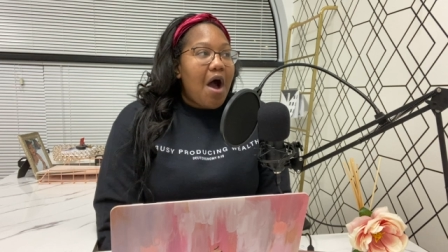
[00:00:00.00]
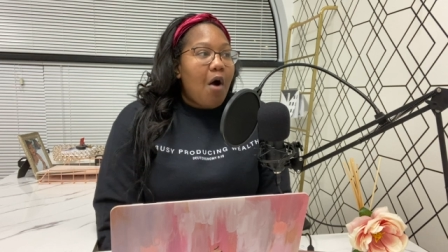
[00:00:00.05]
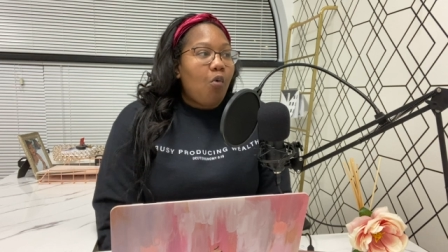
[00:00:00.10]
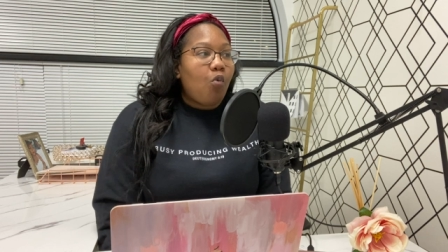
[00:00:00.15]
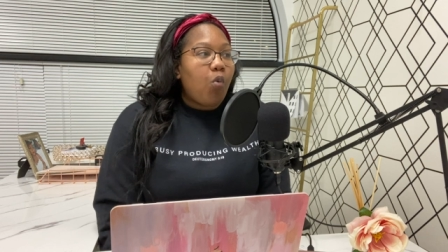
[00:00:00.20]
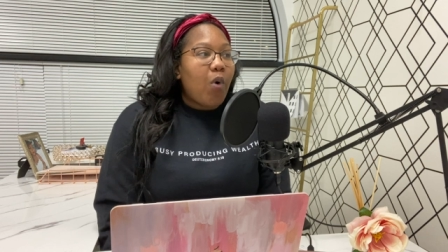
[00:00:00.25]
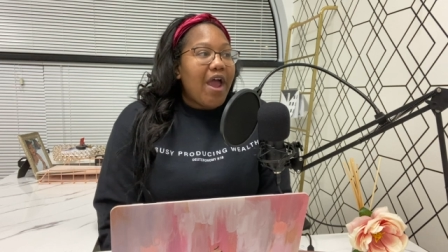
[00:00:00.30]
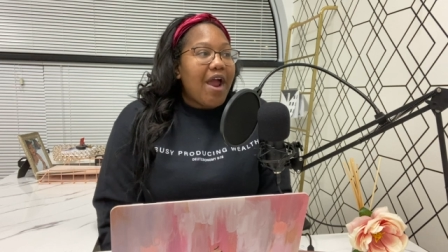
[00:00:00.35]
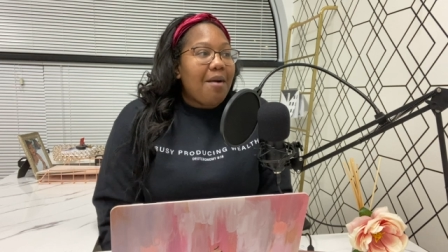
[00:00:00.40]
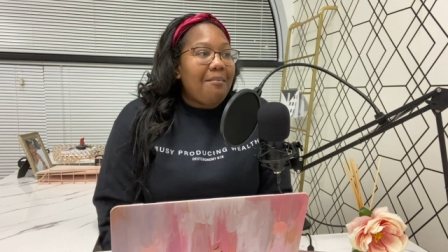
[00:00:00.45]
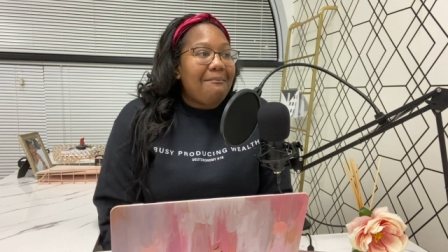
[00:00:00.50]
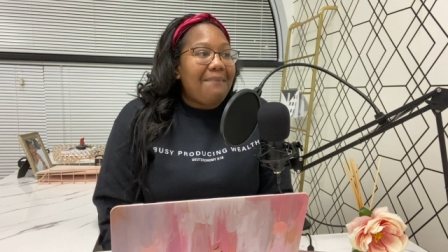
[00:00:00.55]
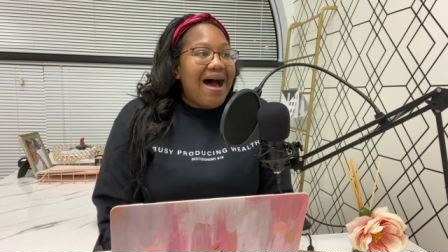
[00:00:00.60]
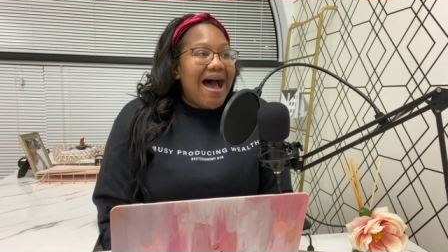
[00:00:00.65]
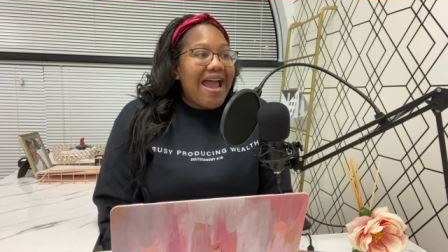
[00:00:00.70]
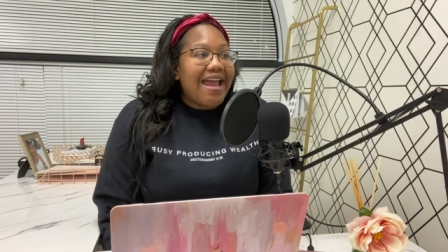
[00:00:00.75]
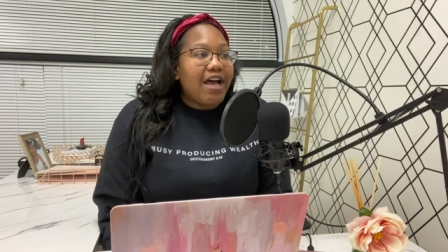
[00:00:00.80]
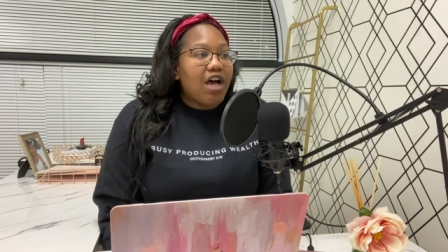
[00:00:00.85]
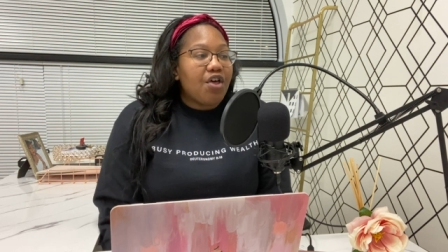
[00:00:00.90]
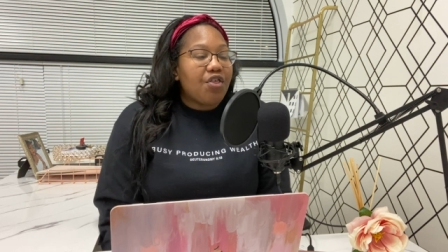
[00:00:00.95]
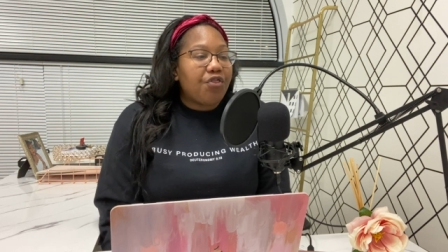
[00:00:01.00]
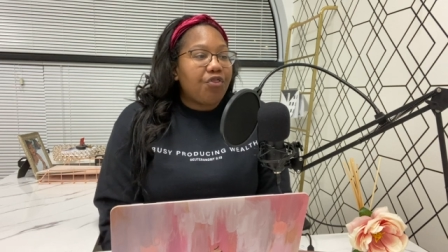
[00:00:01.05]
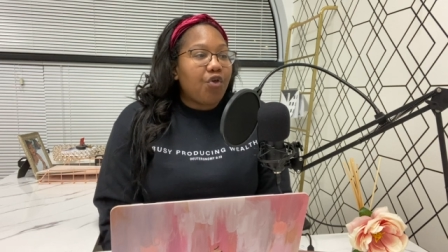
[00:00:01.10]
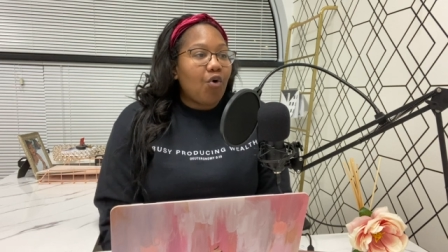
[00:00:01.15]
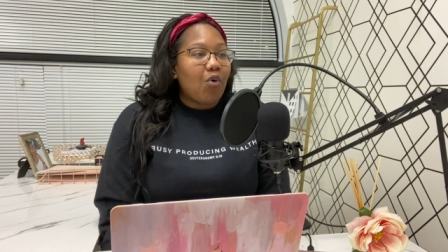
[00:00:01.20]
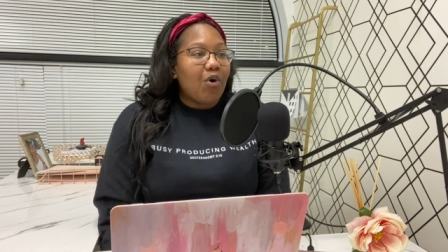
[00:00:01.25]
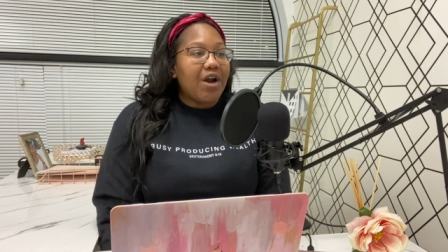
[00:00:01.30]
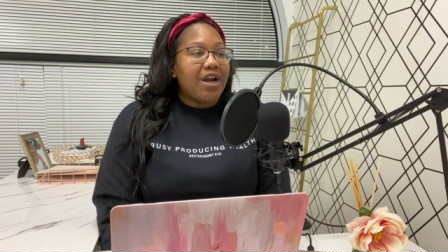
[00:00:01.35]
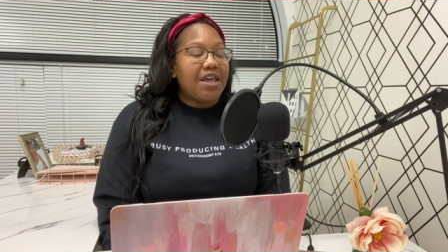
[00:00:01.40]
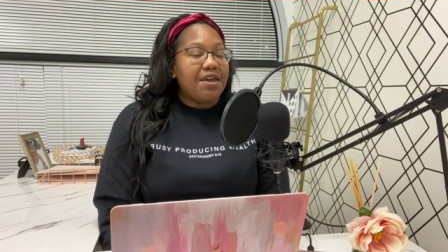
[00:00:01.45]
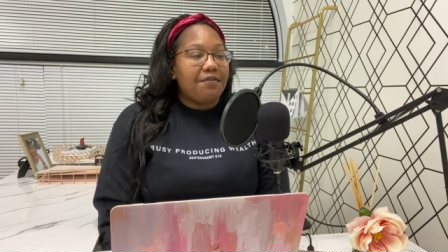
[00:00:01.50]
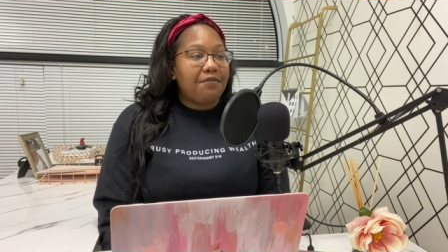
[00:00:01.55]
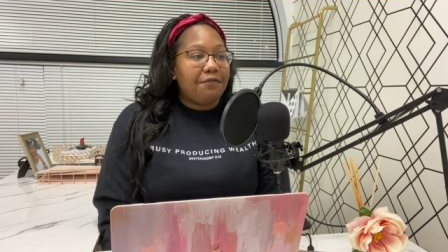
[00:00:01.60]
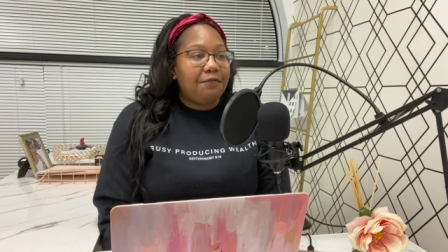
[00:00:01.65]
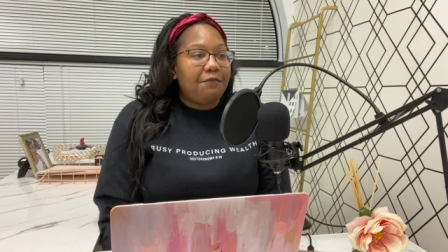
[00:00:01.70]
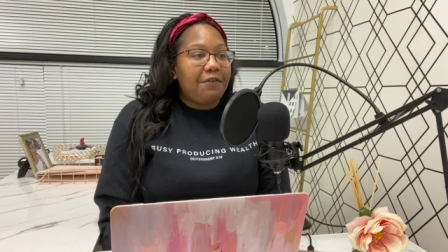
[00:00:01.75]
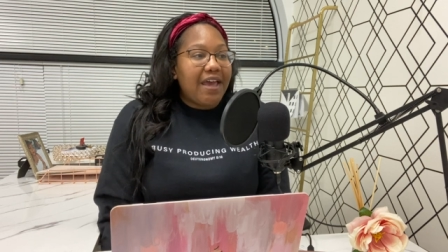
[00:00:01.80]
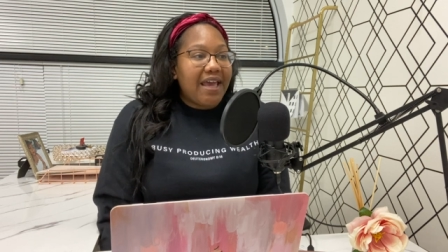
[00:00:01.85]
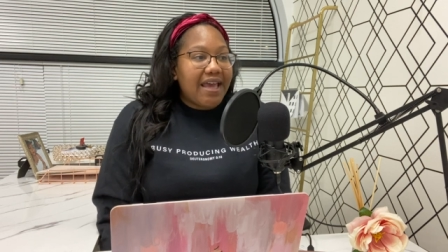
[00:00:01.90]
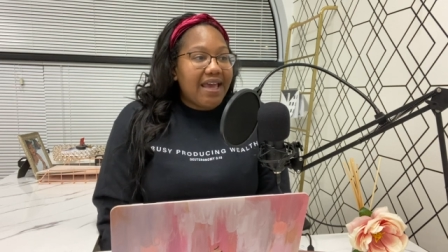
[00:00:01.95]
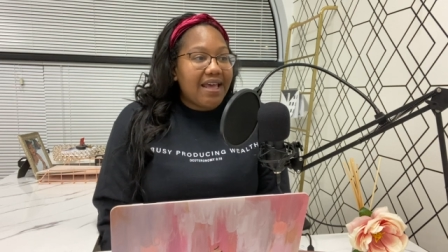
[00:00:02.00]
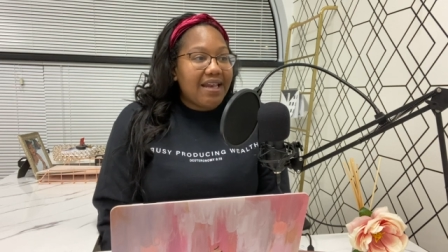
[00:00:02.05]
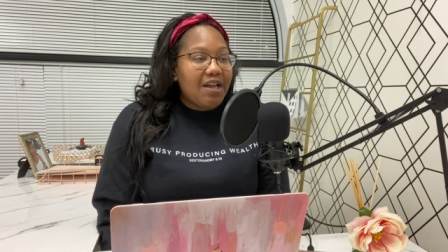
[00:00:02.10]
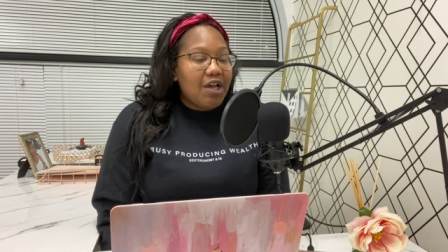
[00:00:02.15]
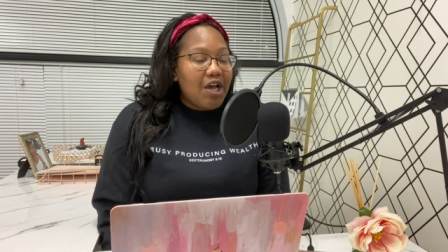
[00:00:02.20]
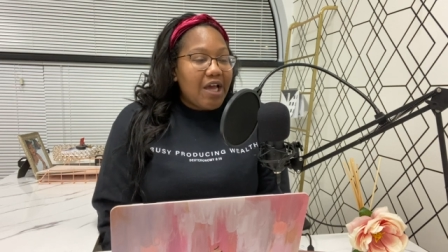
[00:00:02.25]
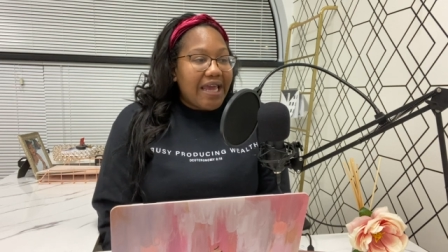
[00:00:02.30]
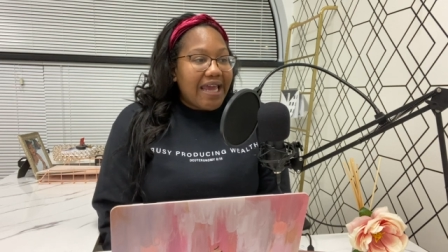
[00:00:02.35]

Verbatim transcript: where my authority fit